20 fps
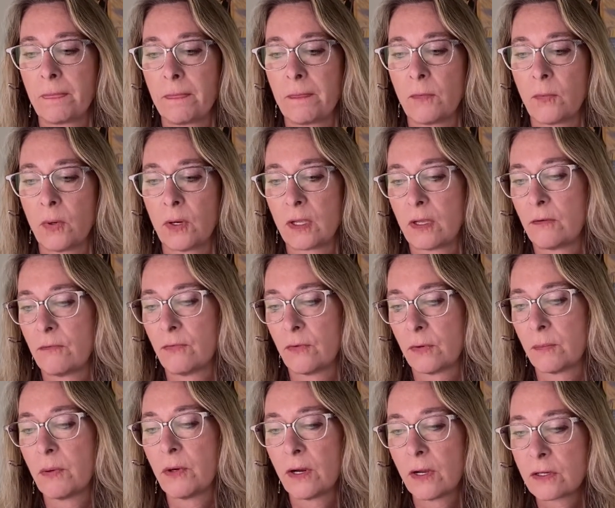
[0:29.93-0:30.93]
They're working for
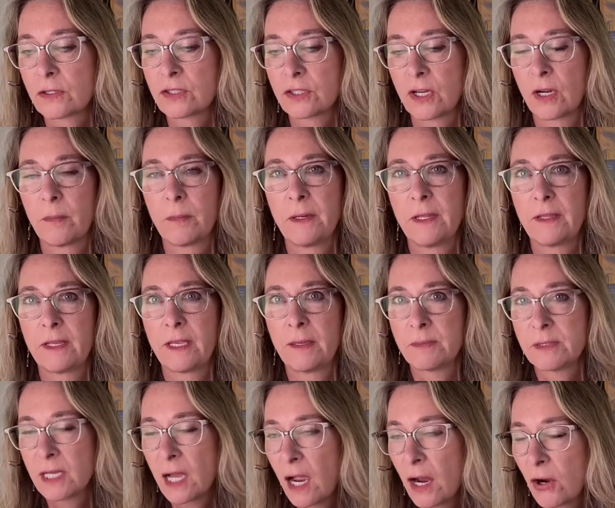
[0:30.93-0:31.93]
a production company that
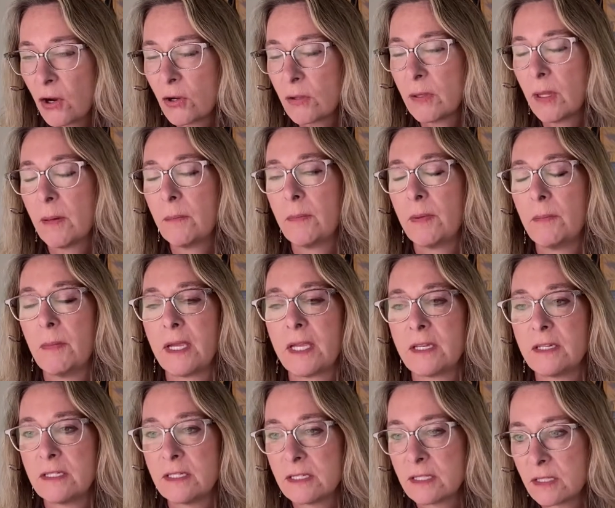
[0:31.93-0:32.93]
keeps hiring them, they're
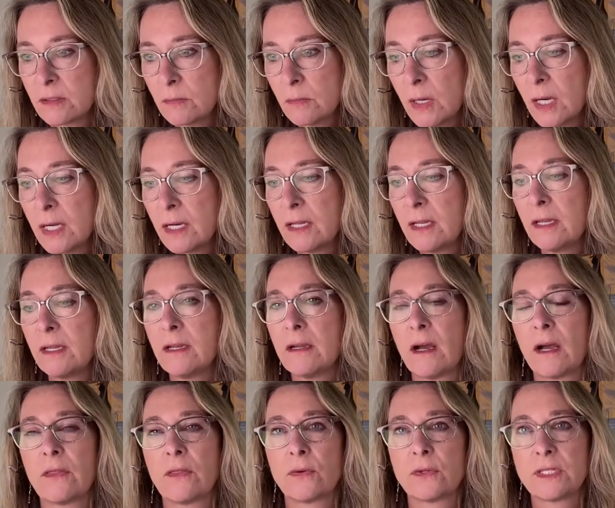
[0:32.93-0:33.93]
making decent money
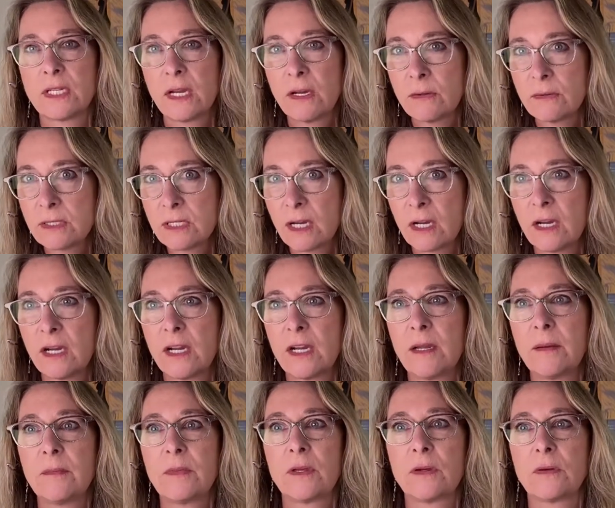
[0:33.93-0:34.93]
on their
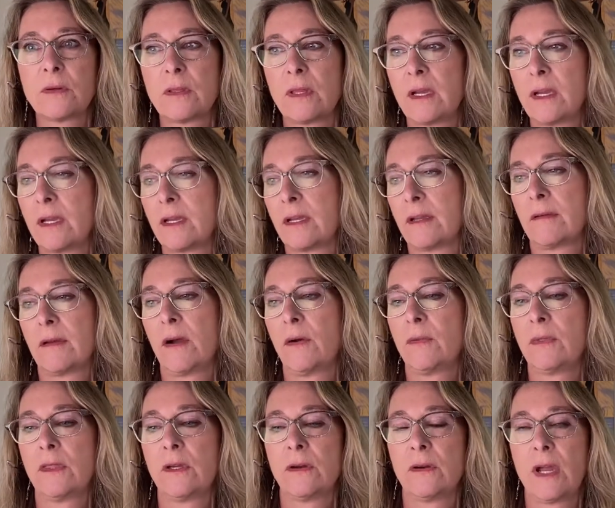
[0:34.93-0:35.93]
downtime, they're like
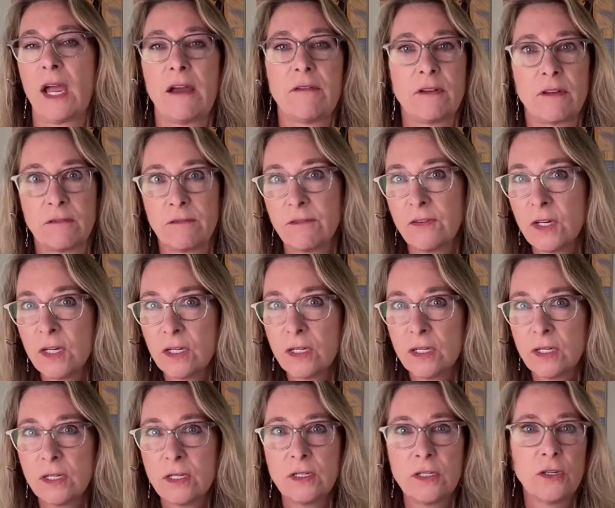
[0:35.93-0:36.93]
out there having
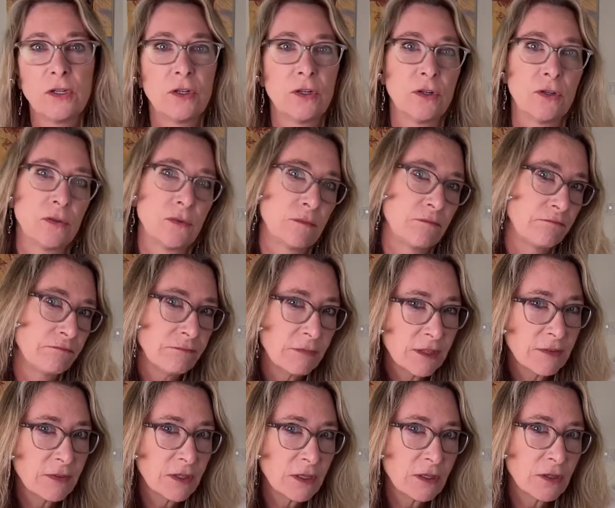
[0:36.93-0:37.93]
fun, you know,
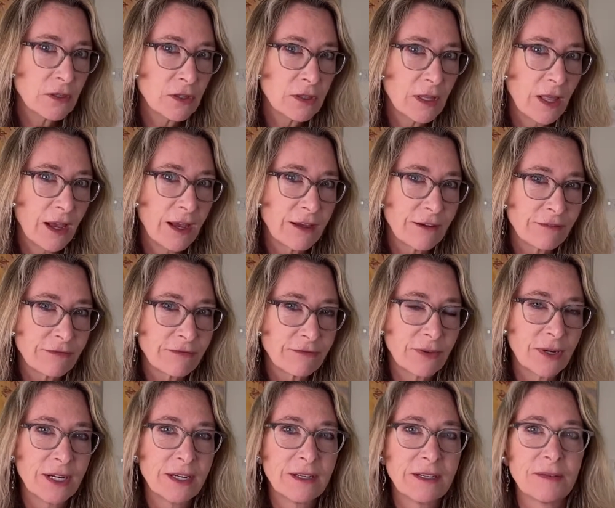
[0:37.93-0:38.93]
living a good life,
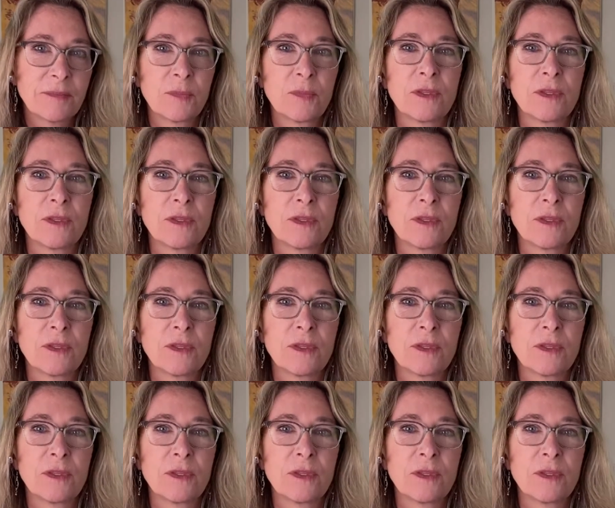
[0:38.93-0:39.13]
right?